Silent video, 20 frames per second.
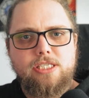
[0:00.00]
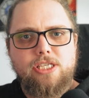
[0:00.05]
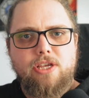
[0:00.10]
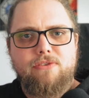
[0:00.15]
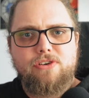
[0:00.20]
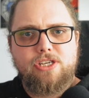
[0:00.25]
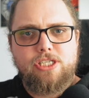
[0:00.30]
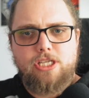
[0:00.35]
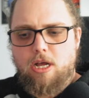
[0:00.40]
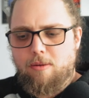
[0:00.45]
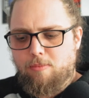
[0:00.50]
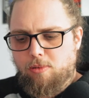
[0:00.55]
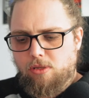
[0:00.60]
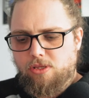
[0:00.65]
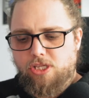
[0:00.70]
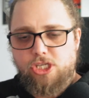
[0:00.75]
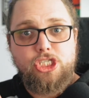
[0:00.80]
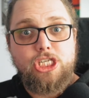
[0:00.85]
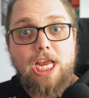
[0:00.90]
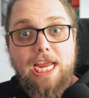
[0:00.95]
So for example,
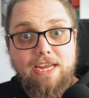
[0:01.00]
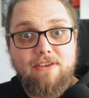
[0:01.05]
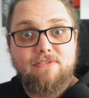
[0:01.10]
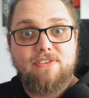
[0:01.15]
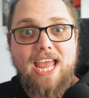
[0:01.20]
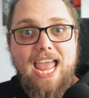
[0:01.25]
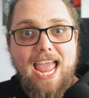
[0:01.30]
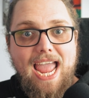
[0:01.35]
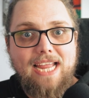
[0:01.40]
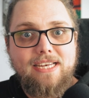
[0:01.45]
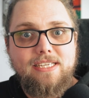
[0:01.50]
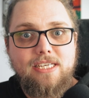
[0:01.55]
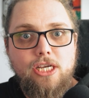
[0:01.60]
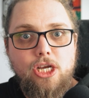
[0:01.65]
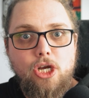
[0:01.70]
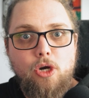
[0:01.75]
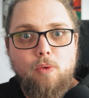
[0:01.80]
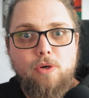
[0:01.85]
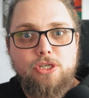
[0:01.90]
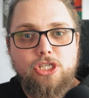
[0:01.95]
the shaved head,
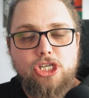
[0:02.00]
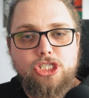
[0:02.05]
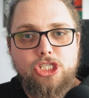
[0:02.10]
which